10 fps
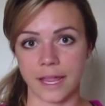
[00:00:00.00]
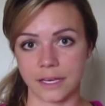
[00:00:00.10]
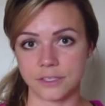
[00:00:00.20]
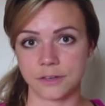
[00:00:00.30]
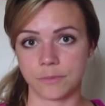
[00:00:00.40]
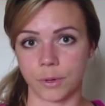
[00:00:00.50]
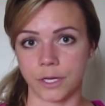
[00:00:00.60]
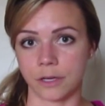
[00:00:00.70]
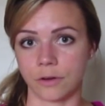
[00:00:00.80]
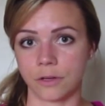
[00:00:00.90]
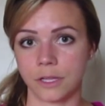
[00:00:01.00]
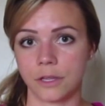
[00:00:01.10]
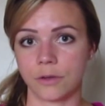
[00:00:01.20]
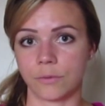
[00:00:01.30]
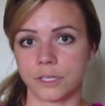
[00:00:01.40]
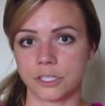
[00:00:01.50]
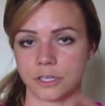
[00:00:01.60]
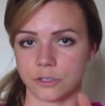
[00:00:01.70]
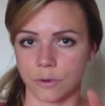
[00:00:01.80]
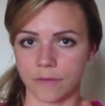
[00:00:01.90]
and 2.0, which
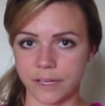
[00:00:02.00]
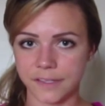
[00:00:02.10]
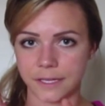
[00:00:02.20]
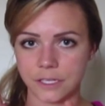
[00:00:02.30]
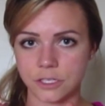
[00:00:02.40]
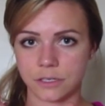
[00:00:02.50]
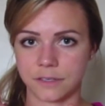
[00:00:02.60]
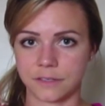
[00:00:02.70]
they're 12 weeks each.